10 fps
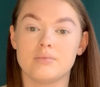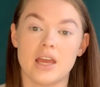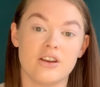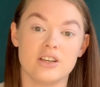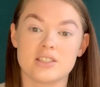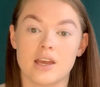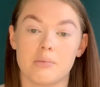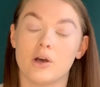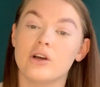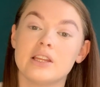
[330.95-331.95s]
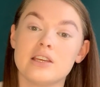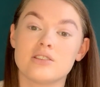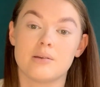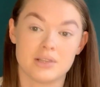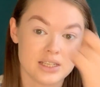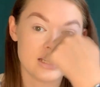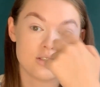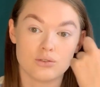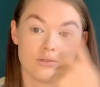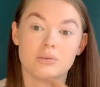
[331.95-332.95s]
areas that get a bit oily, so like my
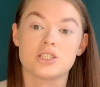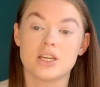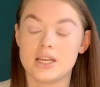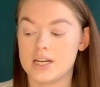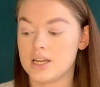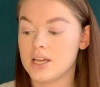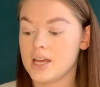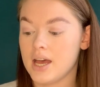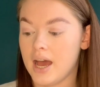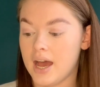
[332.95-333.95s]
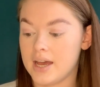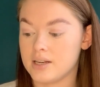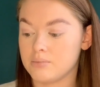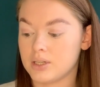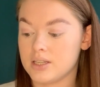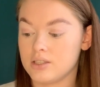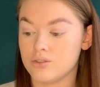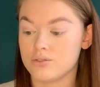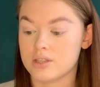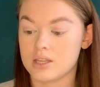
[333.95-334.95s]
T-zone, my chin, and I'm going to
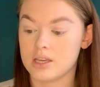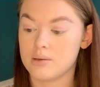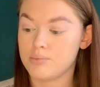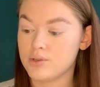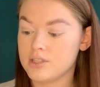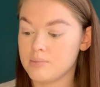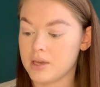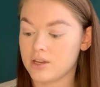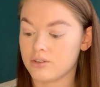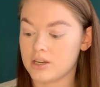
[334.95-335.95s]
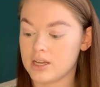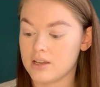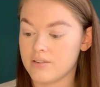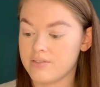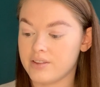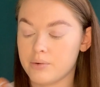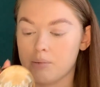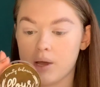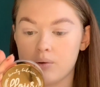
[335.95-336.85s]
use the Beauty Bakery flour